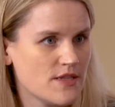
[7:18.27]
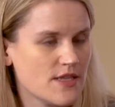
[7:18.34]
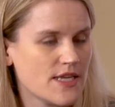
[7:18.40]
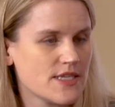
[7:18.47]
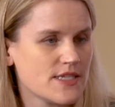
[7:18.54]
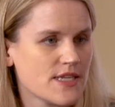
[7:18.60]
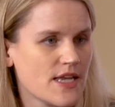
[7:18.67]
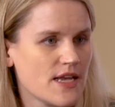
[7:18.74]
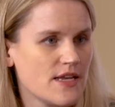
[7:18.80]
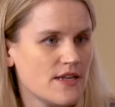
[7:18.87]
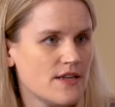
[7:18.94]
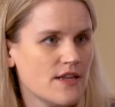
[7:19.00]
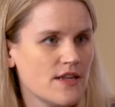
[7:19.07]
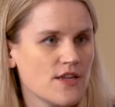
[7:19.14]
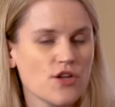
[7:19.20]
They
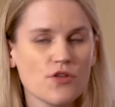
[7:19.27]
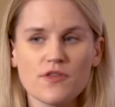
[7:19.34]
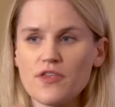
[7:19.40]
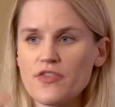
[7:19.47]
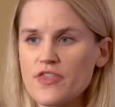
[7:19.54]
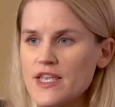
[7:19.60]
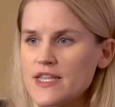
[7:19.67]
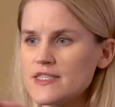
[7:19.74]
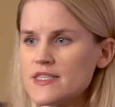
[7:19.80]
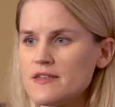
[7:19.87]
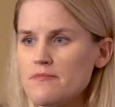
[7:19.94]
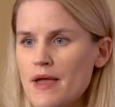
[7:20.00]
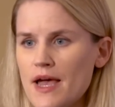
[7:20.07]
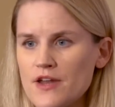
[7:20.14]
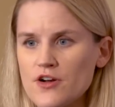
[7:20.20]
said, you know, the things
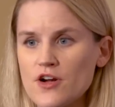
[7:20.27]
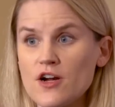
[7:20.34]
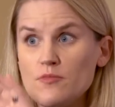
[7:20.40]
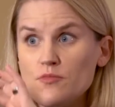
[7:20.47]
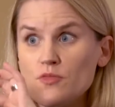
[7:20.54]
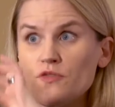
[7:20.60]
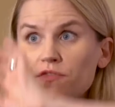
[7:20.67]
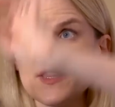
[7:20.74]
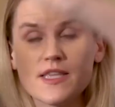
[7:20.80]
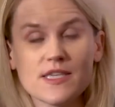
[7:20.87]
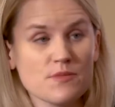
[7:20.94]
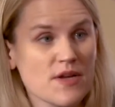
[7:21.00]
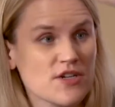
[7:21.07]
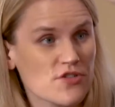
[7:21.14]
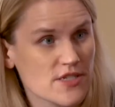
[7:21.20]
that matter are moving
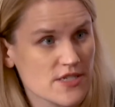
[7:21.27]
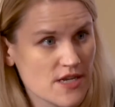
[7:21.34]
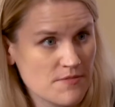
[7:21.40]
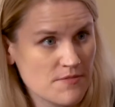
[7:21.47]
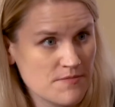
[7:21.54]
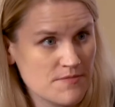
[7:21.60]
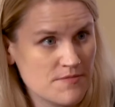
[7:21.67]
these metrics up.